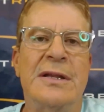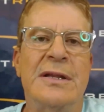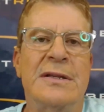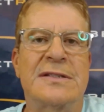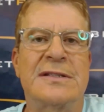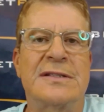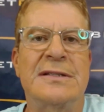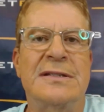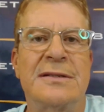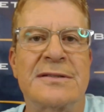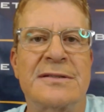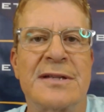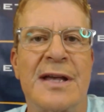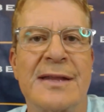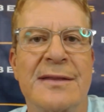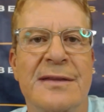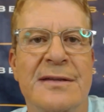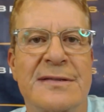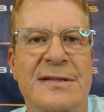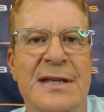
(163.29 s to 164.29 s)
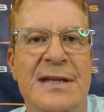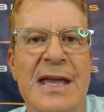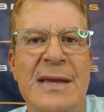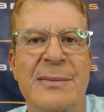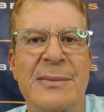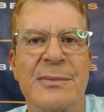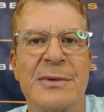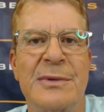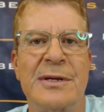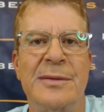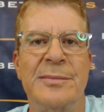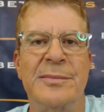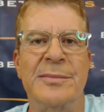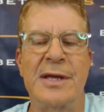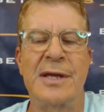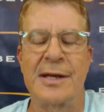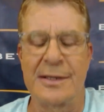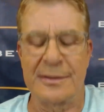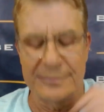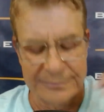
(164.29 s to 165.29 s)
and we'll get inside this game in a
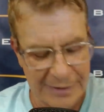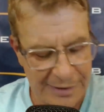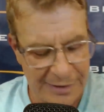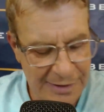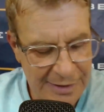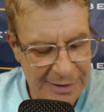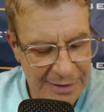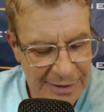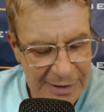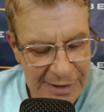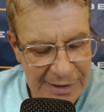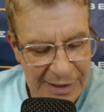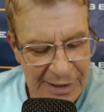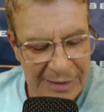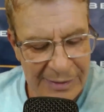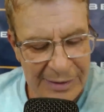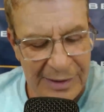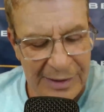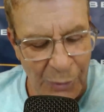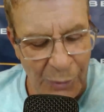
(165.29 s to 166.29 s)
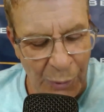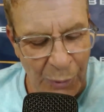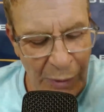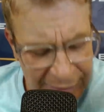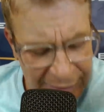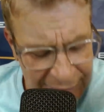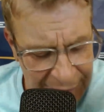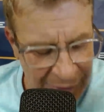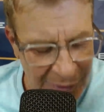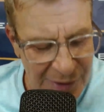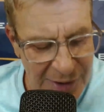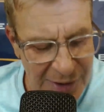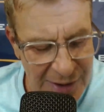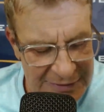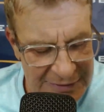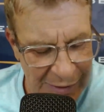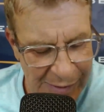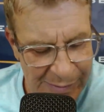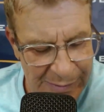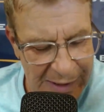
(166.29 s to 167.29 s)
minute. What
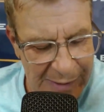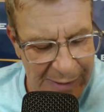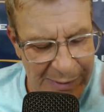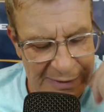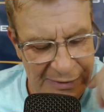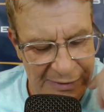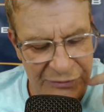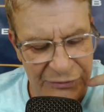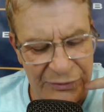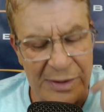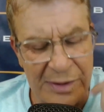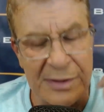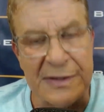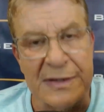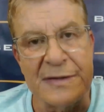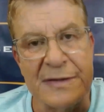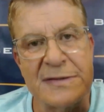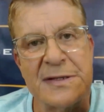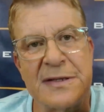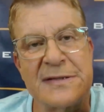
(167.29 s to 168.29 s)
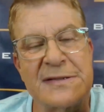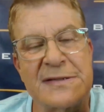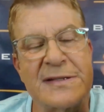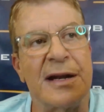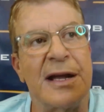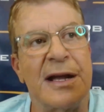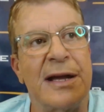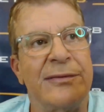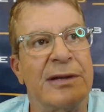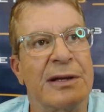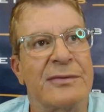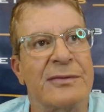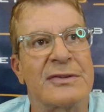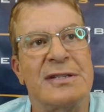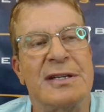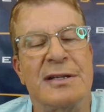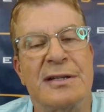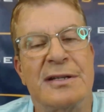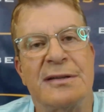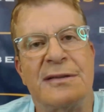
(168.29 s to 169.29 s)
dawns on me about the Phillies is that I've
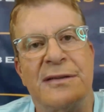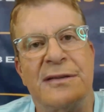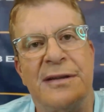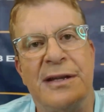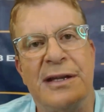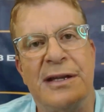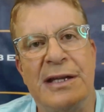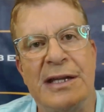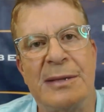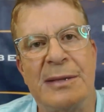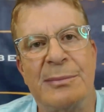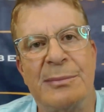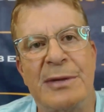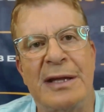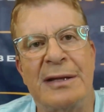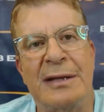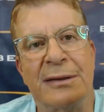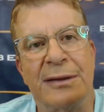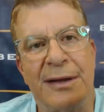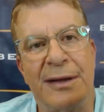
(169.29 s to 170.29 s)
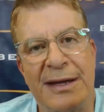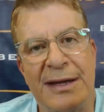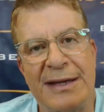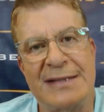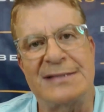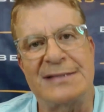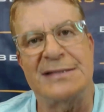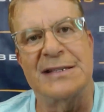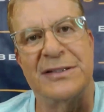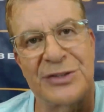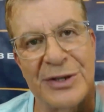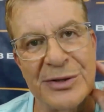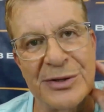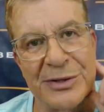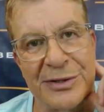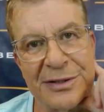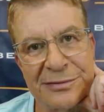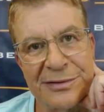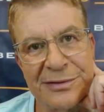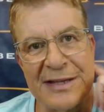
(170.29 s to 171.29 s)
never seen a team that likes each
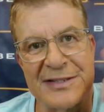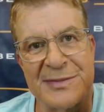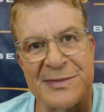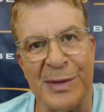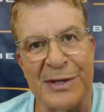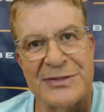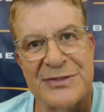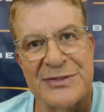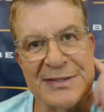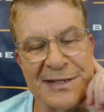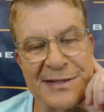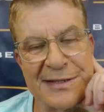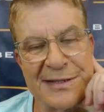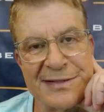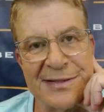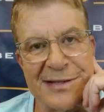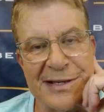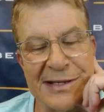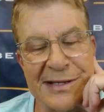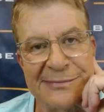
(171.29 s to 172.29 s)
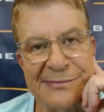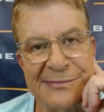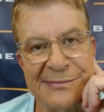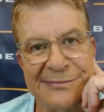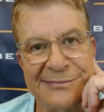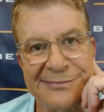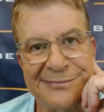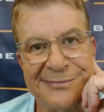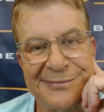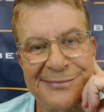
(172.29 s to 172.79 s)
other as much as this team.